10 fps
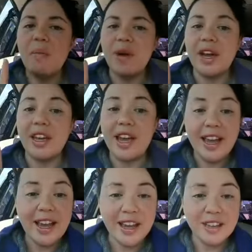but I
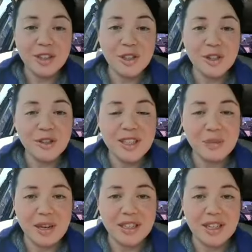can turn
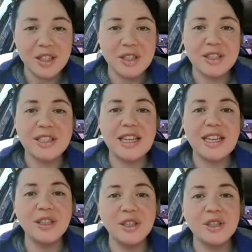these meditations
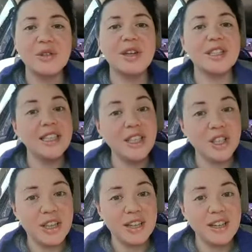into a
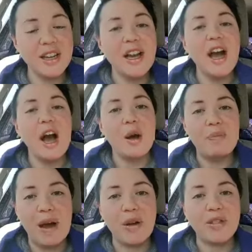teaching
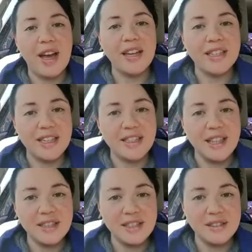about that day's
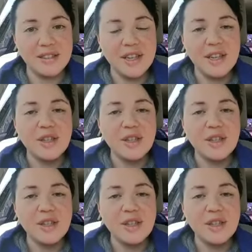lesson.